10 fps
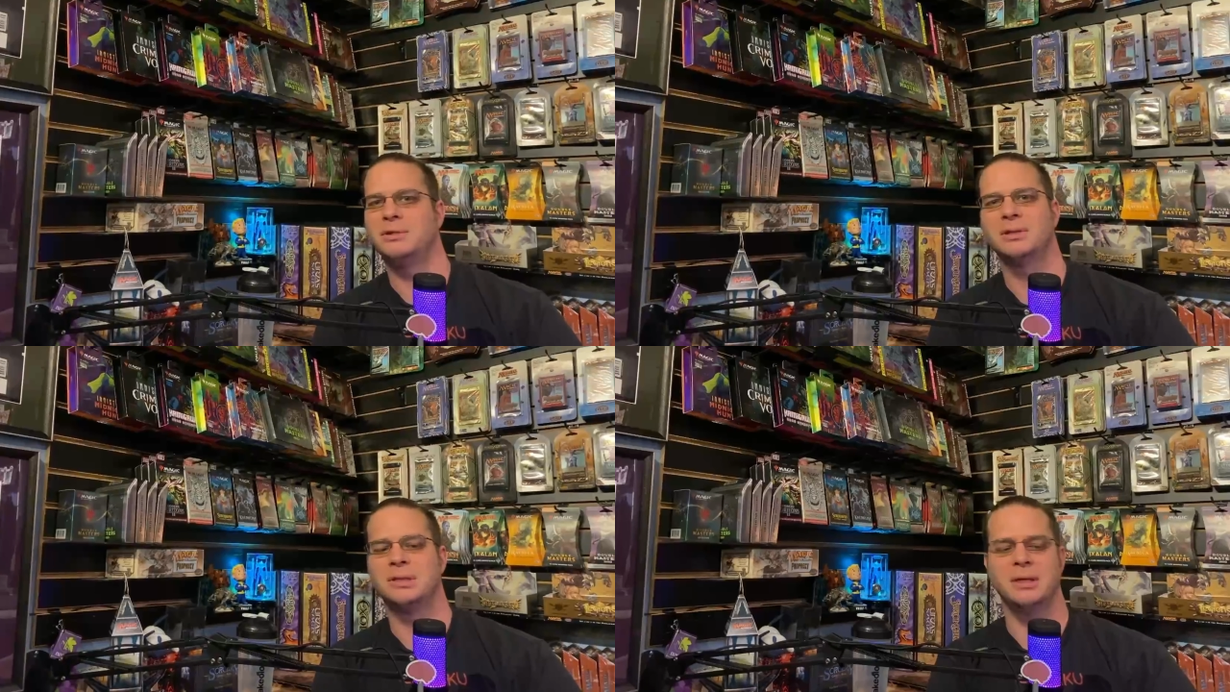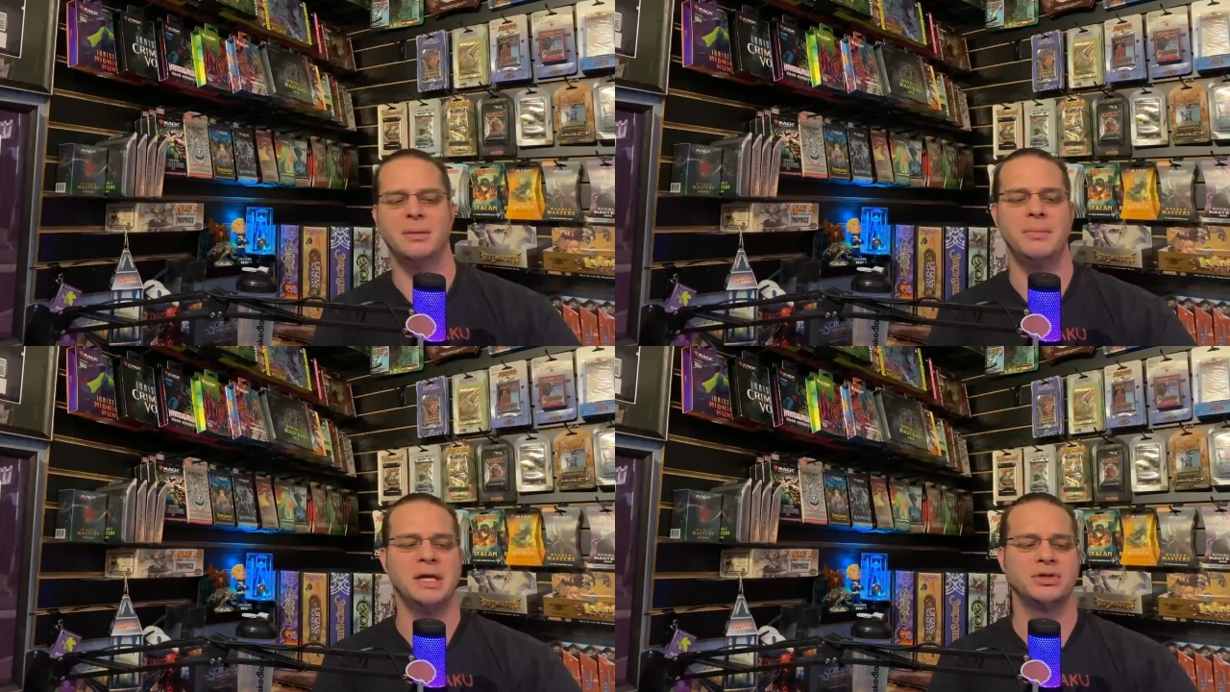just
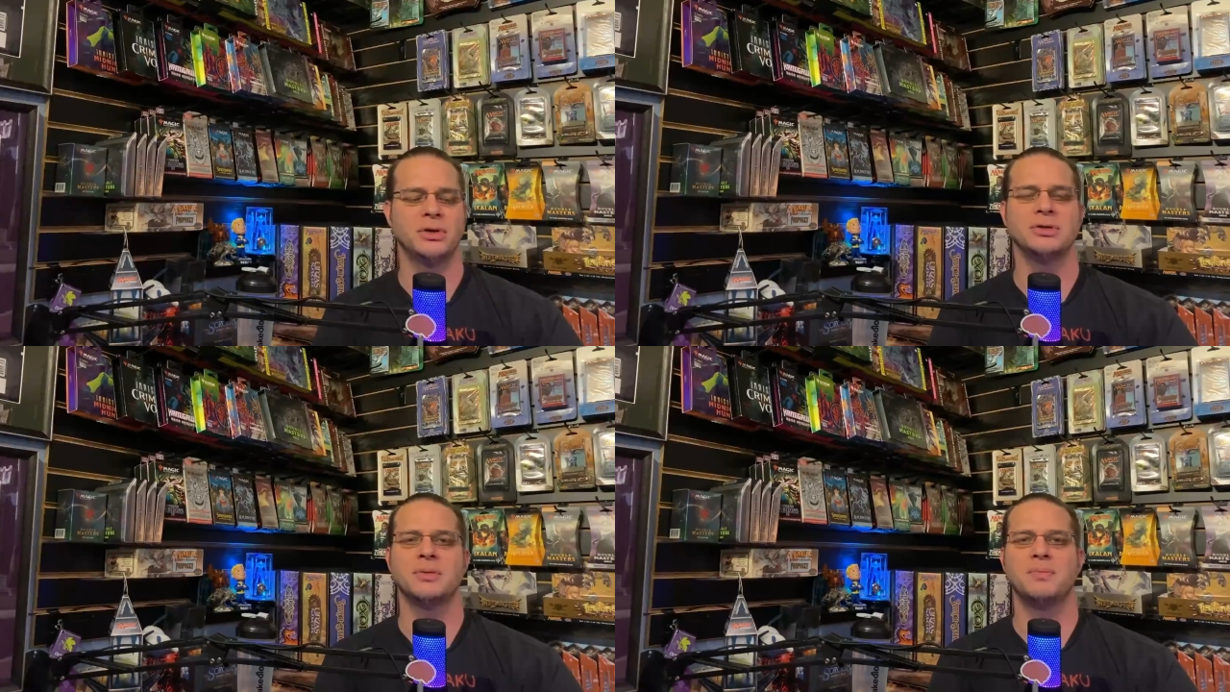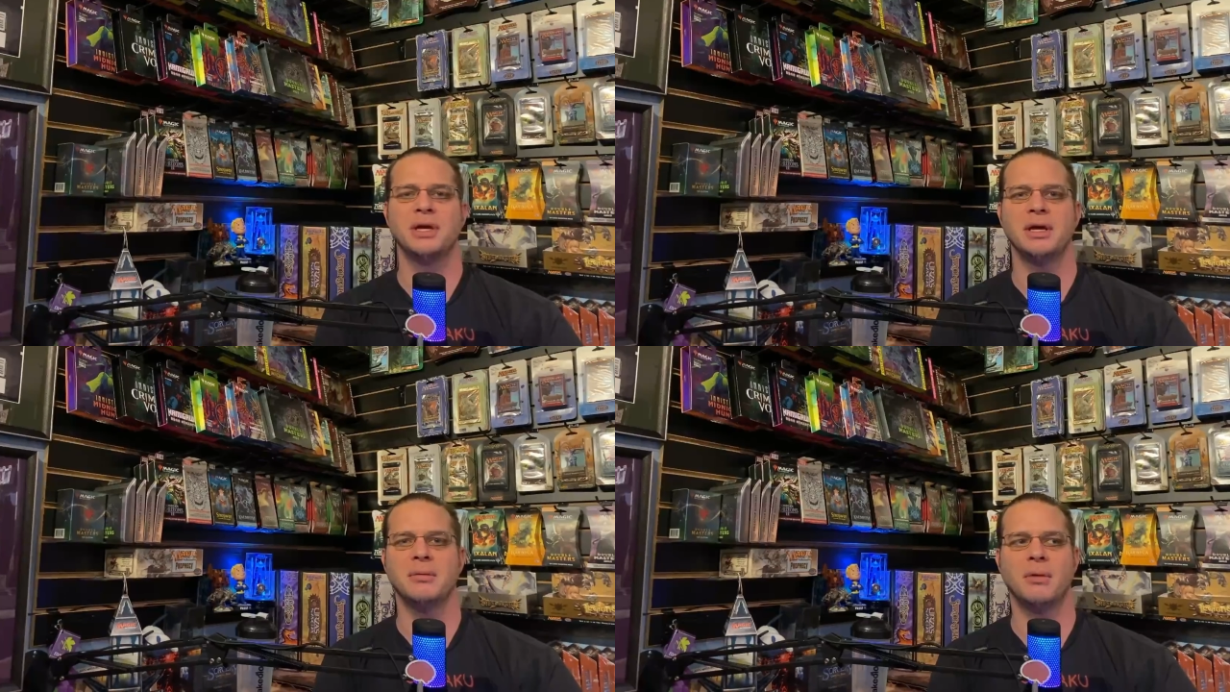to make sure there's a
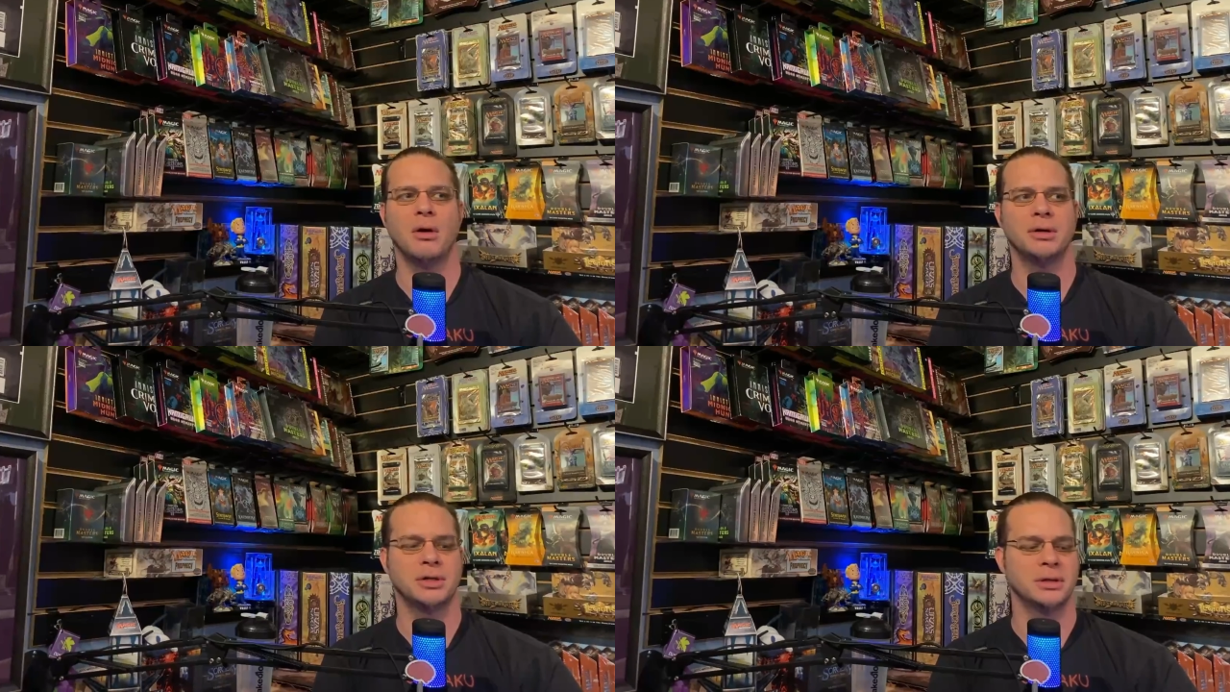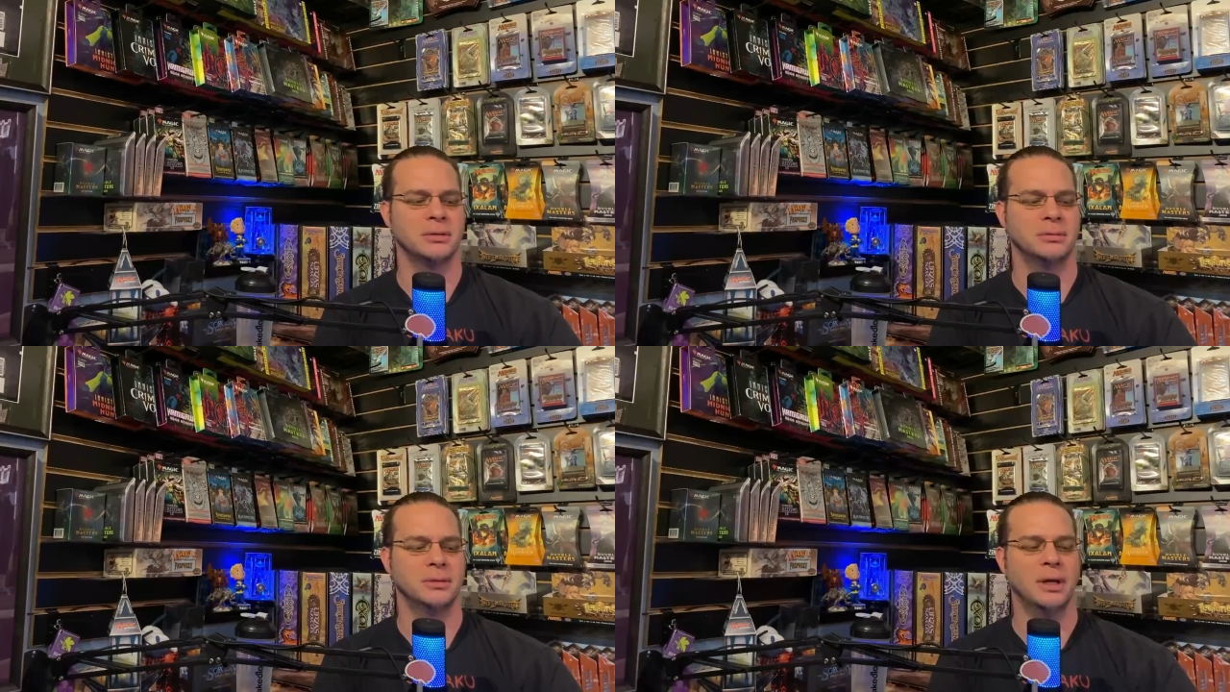big margin.